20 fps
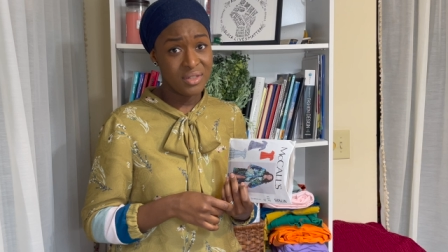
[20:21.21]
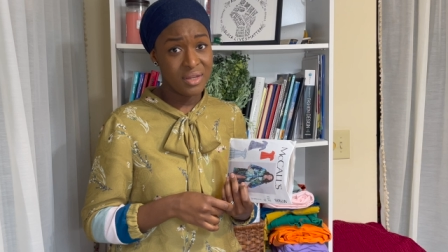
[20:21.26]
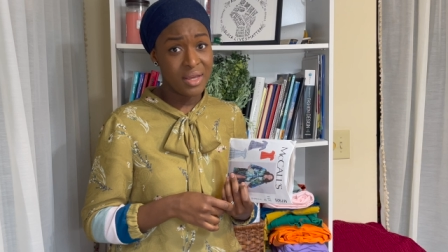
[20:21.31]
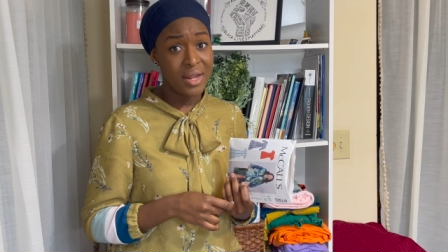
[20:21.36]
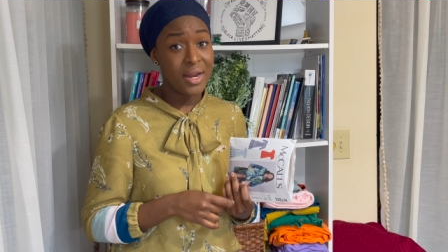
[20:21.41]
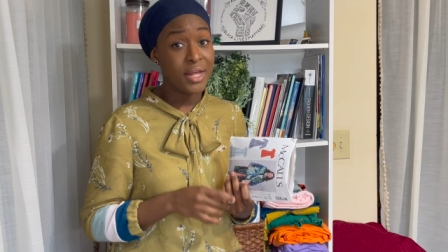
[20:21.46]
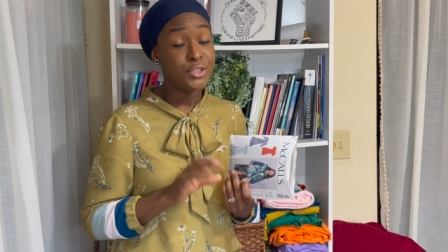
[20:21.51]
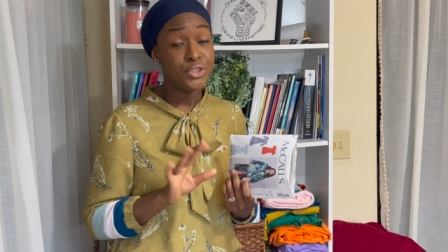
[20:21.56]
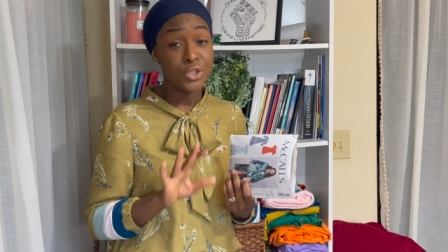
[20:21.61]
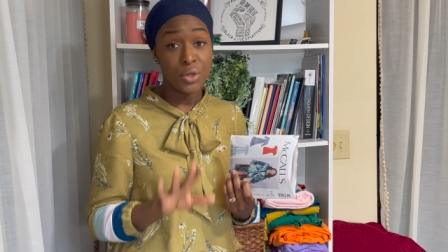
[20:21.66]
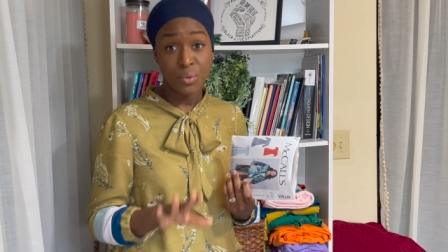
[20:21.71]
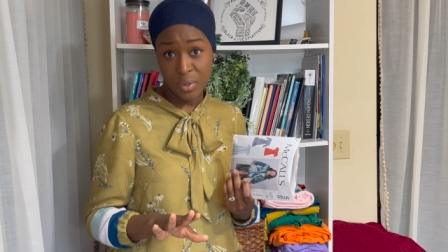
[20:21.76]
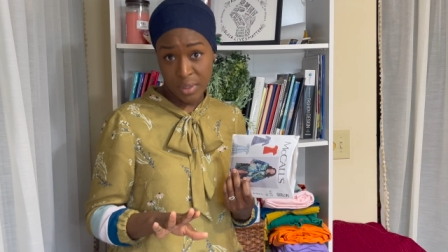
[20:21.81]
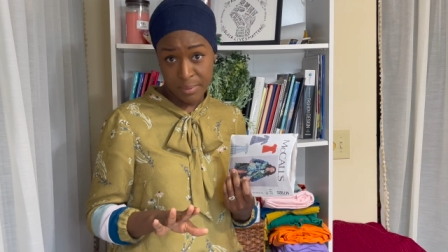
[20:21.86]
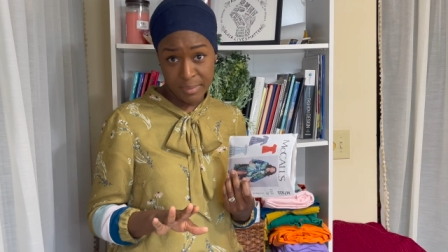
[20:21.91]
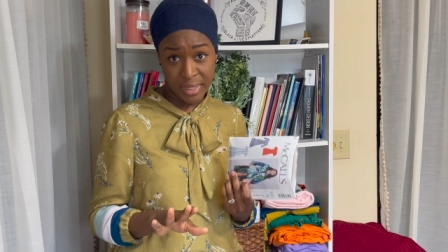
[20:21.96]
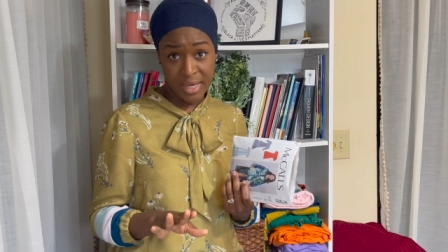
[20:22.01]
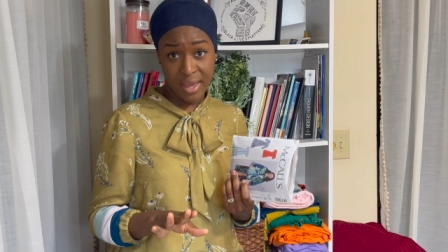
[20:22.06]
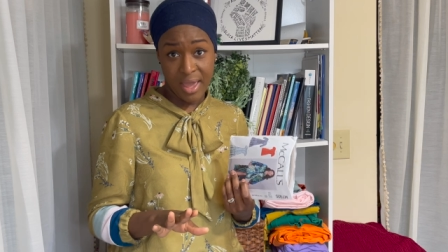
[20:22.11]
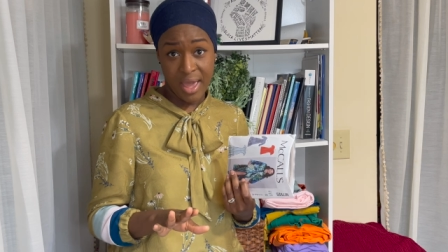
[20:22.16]
and I don't want to
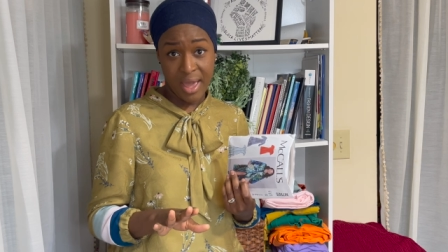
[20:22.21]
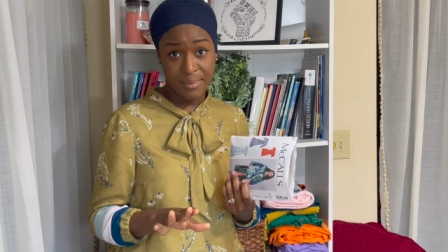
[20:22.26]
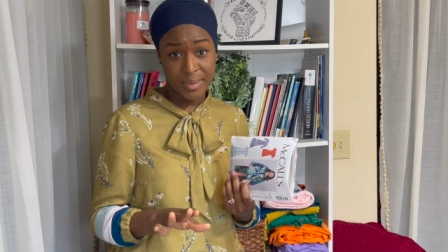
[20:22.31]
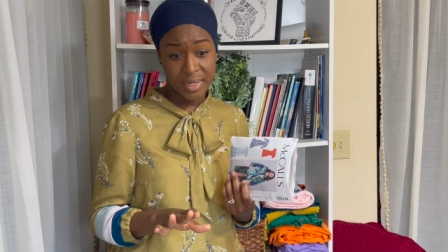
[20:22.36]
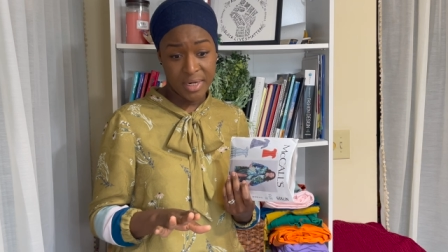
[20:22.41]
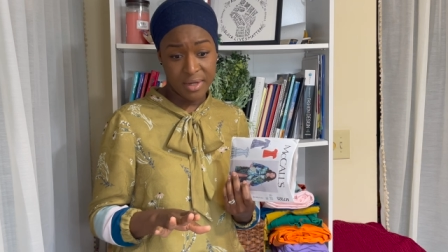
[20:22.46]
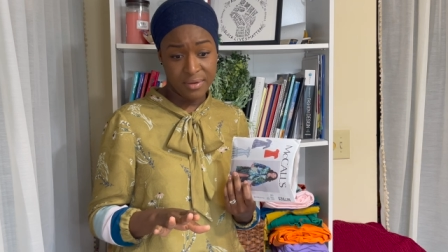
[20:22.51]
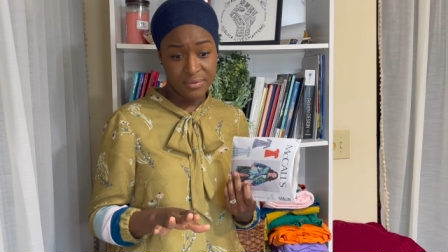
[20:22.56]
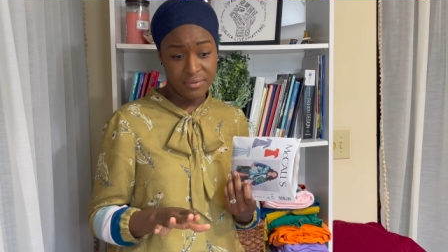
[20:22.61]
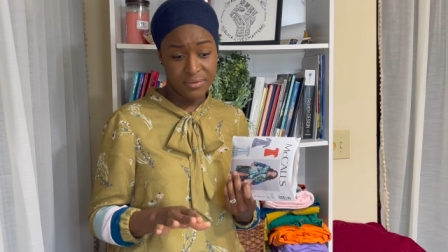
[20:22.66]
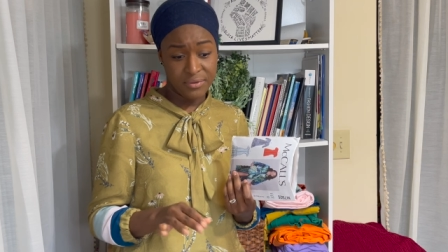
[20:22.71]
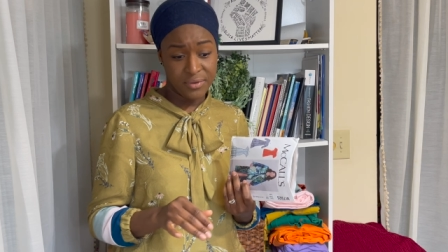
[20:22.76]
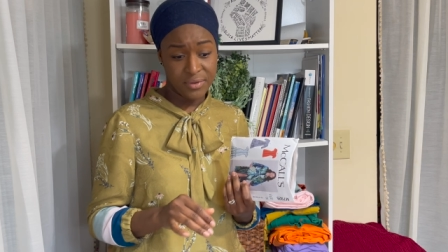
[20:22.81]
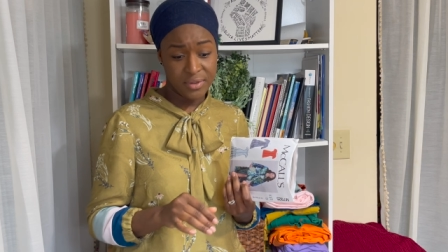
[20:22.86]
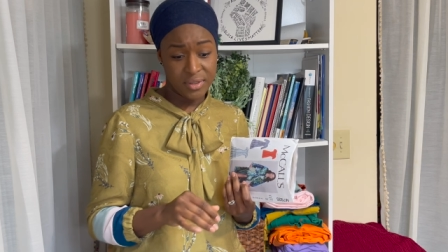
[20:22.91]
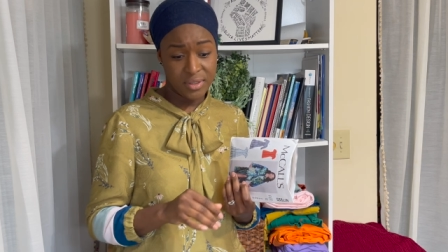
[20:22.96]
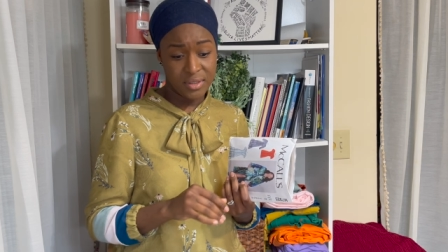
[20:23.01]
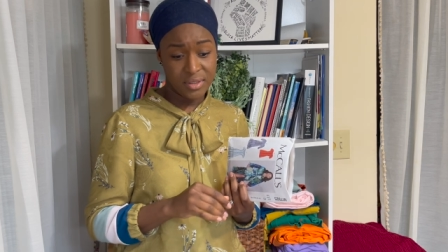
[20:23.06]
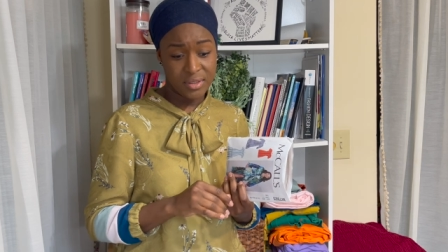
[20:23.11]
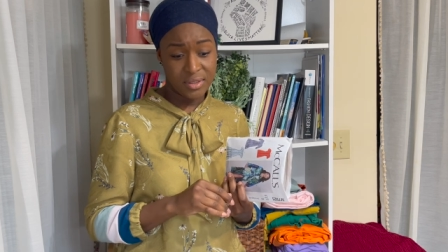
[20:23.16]
make a habit of.
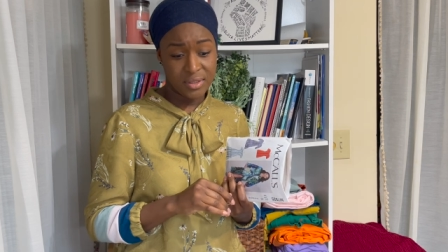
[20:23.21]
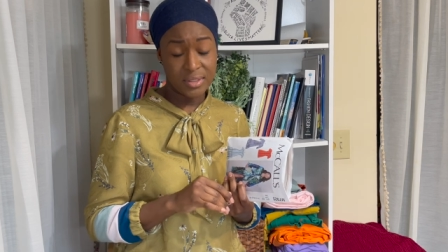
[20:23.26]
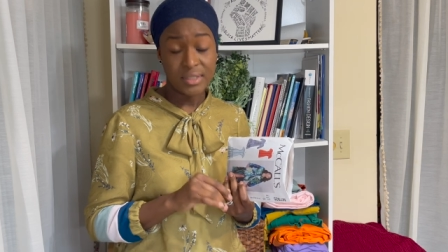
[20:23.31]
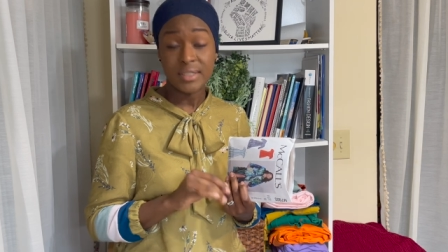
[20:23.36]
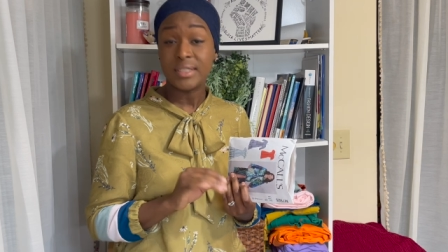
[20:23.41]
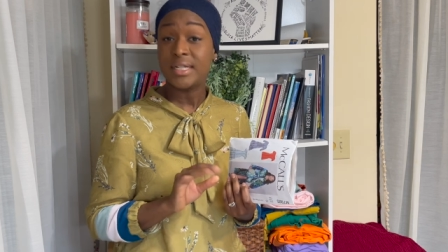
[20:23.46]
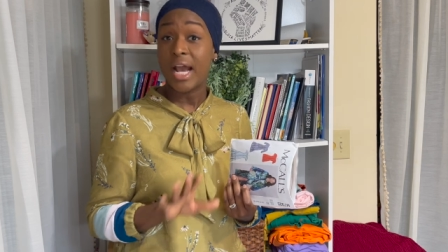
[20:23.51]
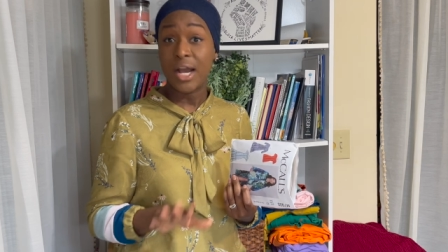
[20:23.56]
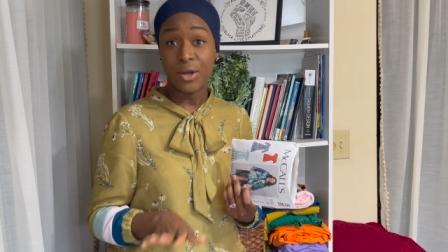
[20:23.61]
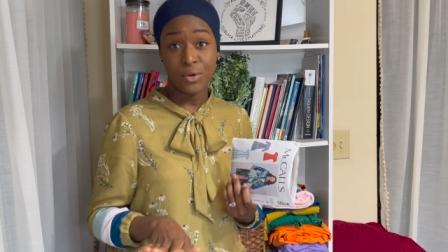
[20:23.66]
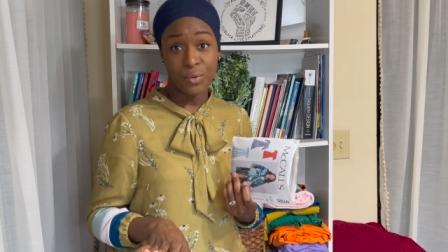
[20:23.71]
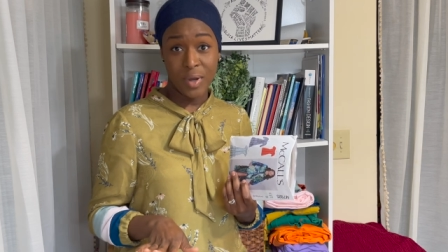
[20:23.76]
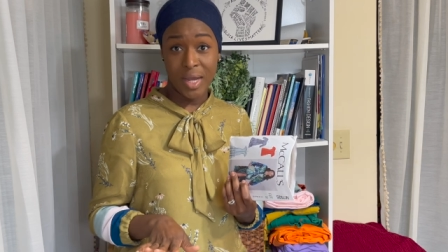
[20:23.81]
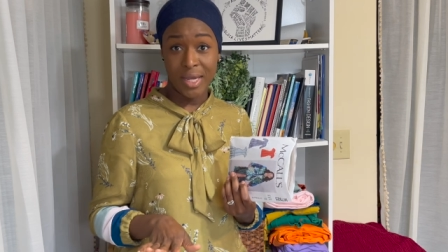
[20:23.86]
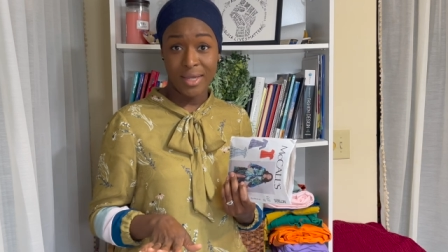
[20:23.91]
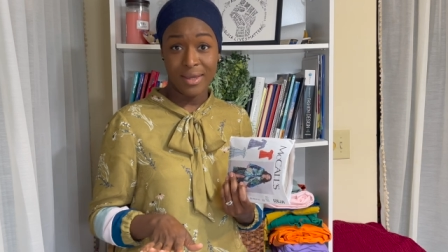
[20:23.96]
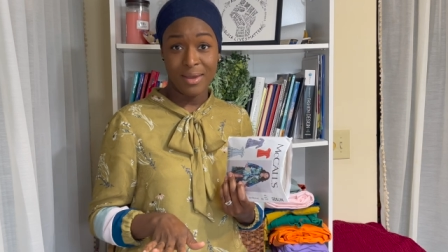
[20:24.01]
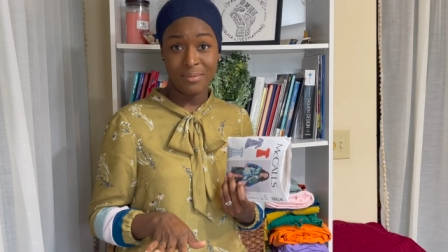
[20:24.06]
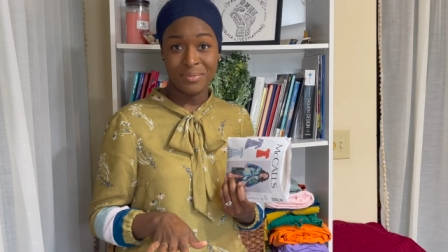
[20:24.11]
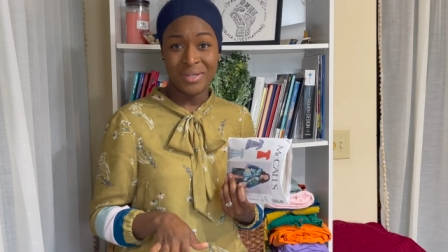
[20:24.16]
This is not who I
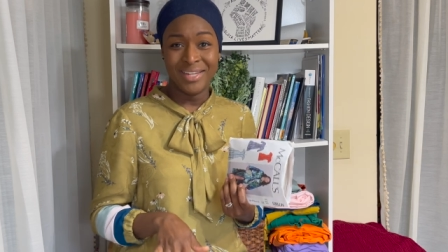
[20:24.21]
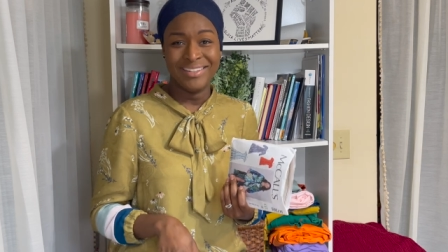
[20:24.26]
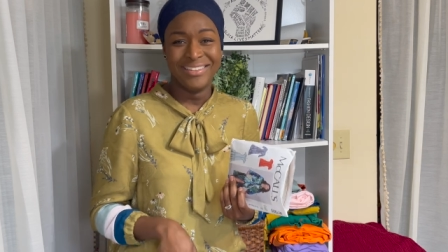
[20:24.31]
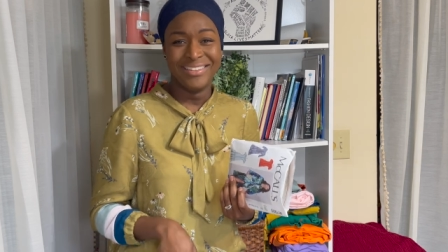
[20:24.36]
am.